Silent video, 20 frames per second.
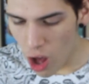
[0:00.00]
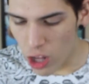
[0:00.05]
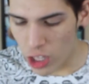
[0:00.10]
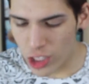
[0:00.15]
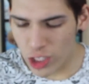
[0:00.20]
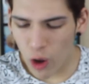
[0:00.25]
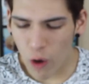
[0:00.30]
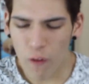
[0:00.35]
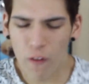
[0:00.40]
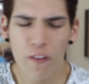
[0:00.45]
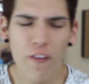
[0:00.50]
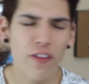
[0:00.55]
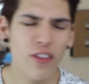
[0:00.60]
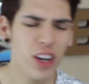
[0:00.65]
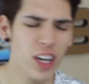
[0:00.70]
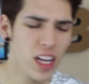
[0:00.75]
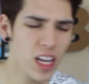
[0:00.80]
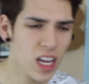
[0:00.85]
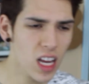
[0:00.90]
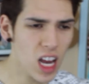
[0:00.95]
So
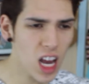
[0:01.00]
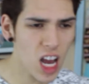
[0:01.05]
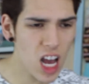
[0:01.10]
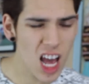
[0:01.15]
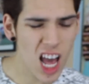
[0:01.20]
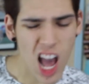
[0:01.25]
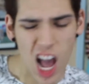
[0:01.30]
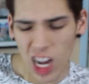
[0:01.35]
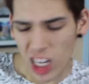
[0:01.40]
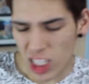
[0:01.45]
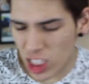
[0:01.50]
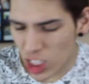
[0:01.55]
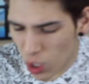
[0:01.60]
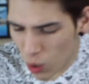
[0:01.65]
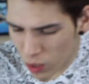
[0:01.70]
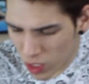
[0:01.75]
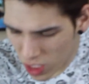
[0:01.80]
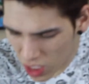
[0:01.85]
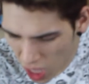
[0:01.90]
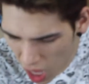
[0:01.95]
free,
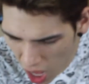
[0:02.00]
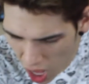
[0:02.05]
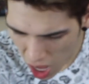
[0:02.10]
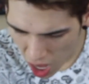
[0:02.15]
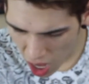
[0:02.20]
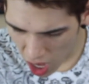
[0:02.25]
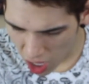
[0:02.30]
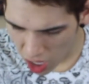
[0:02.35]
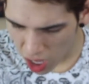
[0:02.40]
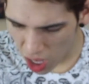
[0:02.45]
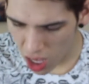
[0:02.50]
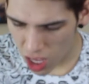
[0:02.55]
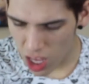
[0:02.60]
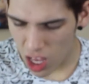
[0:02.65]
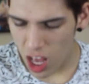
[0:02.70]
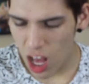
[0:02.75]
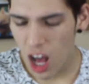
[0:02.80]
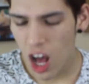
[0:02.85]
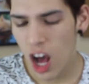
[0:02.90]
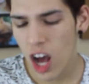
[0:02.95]
so young,
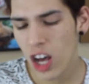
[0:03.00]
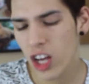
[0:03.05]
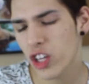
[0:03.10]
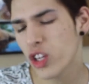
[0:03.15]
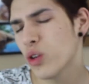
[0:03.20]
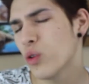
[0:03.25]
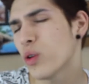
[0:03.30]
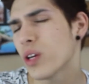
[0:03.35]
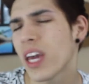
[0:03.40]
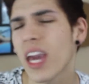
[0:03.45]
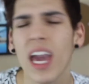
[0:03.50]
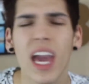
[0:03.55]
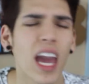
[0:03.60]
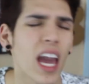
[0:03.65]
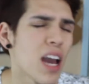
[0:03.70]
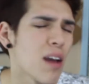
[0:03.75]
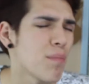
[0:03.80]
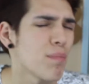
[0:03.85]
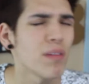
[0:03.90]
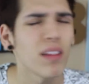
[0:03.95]
you
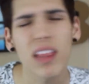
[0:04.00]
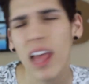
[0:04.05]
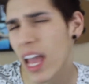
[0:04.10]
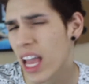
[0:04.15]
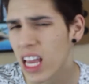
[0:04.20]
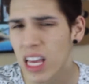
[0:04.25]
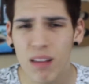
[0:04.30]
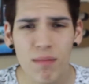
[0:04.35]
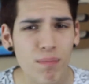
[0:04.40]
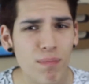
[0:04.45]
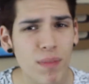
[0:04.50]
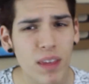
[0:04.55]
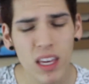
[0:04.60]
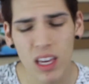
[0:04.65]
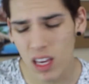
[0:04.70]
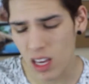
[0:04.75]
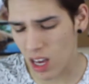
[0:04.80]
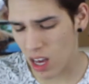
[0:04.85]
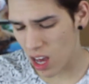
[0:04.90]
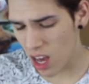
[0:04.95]
can't blame
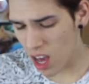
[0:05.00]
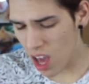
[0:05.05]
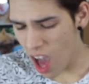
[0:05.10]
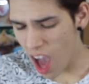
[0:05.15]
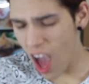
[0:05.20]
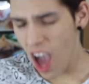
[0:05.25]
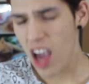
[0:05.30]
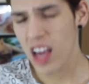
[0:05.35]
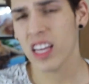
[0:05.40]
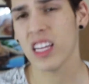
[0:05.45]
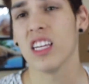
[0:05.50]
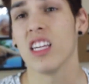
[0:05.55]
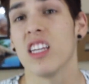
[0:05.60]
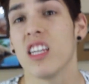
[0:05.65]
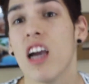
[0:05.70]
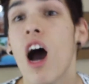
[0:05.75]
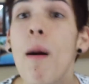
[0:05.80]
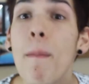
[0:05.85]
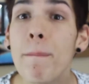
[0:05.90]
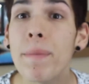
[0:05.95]
me.
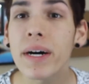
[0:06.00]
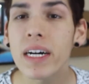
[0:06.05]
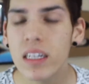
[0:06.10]
Yup.